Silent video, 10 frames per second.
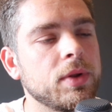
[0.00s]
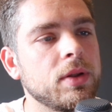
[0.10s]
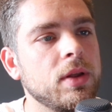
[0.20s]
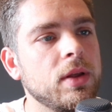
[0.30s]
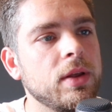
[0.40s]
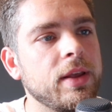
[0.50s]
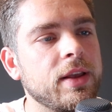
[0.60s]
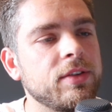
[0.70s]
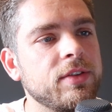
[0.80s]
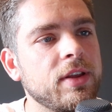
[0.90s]
But you
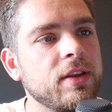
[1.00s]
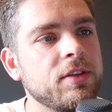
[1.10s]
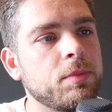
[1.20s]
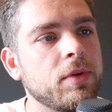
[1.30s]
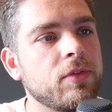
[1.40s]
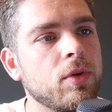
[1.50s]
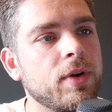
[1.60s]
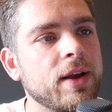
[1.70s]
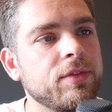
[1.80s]
can see this before and